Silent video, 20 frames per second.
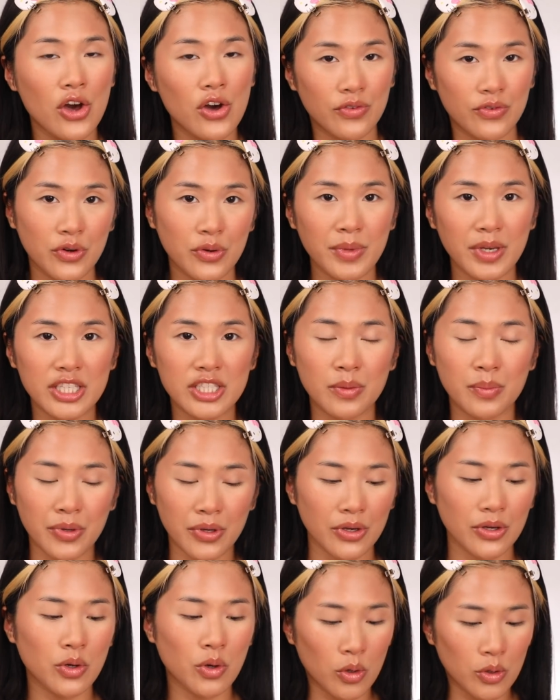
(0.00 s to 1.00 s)
for me to
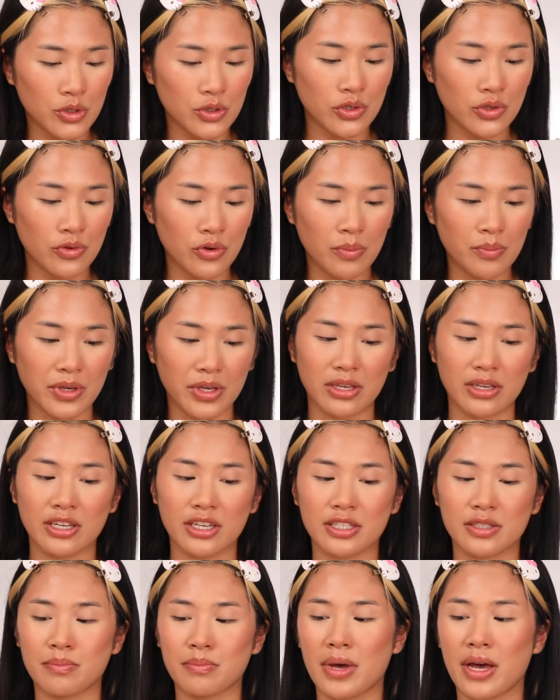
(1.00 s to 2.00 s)
put contour on
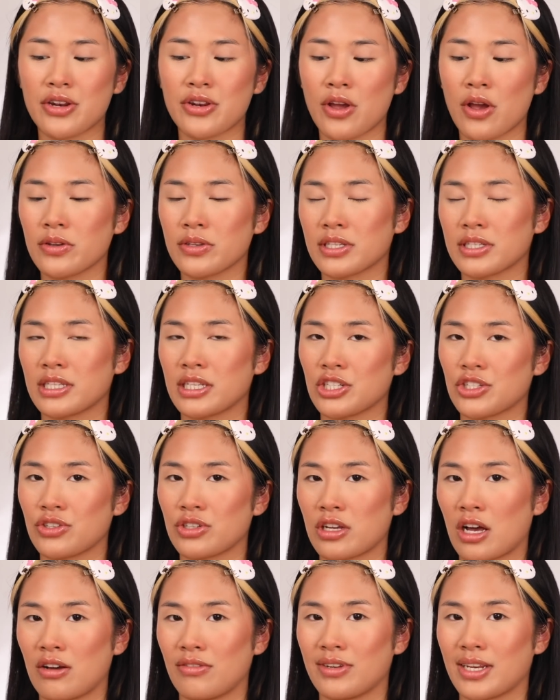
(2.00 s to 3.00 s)
because my nose is
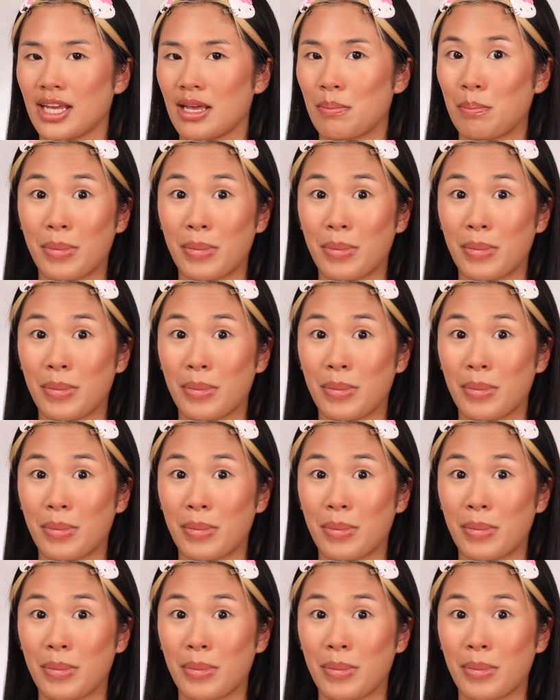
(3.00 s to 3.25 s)
literally covered in